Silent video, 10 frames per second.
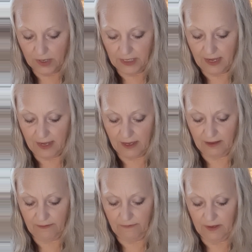
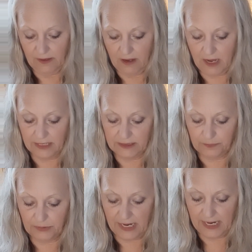have. I
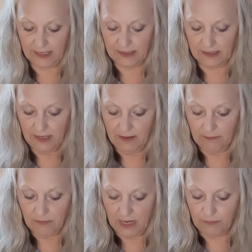sprayed
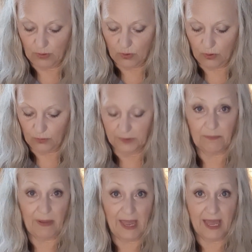my bowl with
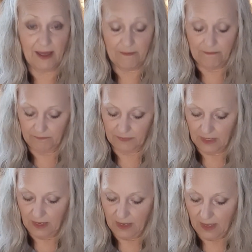Pam,
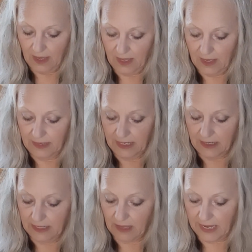and then I
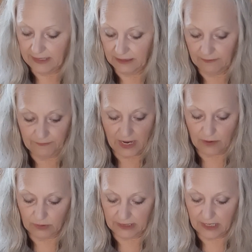lightly
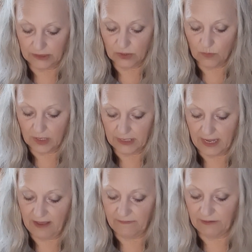floured it. I don't want a
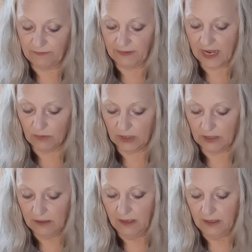heavy flour.
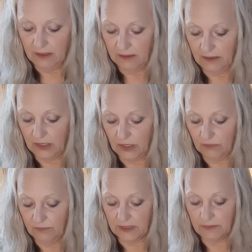You know,
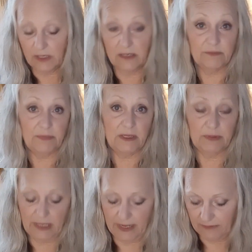sometimes people
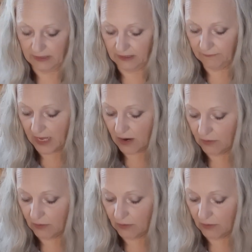heavy flour it